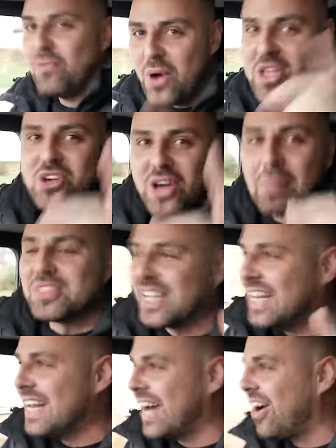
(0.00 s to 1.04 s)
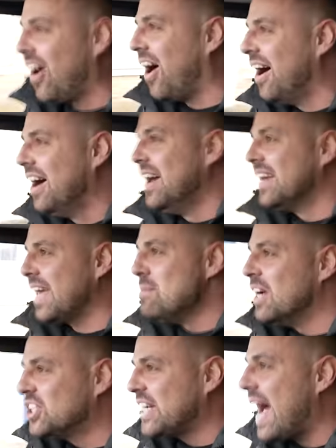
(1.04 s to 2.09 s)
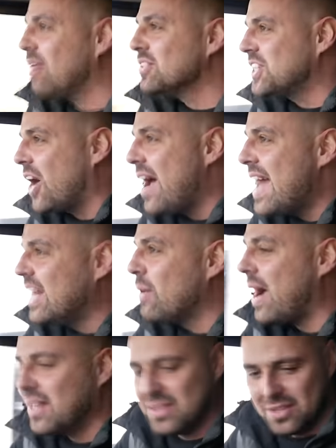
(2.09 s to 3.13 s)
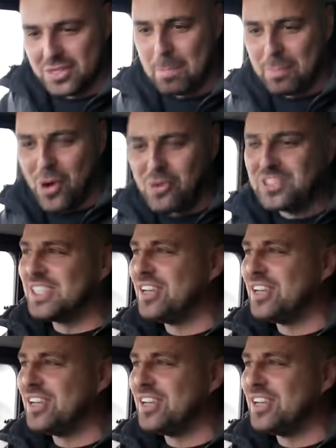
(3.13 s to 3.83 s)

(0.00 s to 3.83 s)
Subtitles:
when you come selling that car, give me a shout. So anyway, the boost,